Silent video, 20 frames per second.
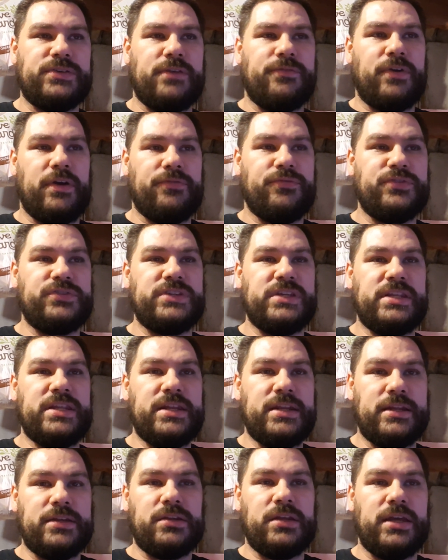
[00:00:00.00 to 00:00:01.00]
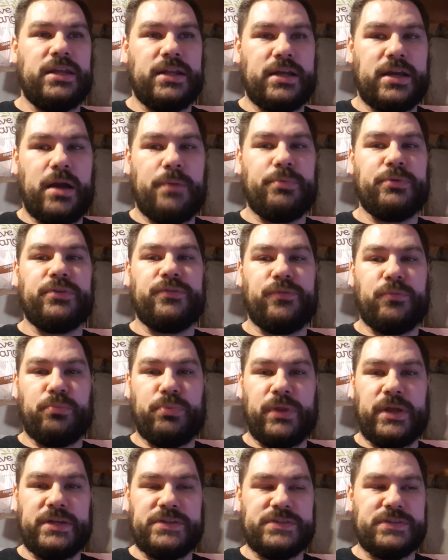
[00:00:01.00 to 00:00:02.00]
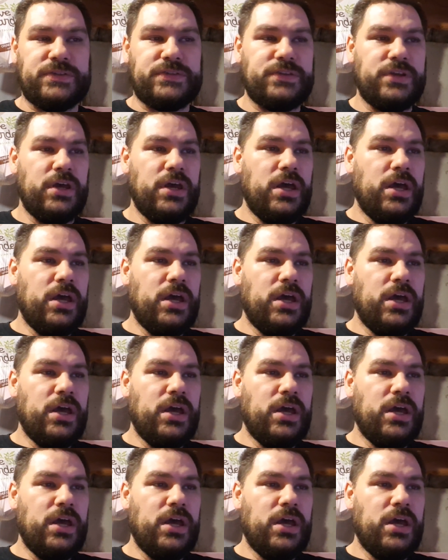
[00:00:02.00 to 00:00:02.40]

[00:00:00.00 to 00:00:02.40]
I've seen it in a couple different places.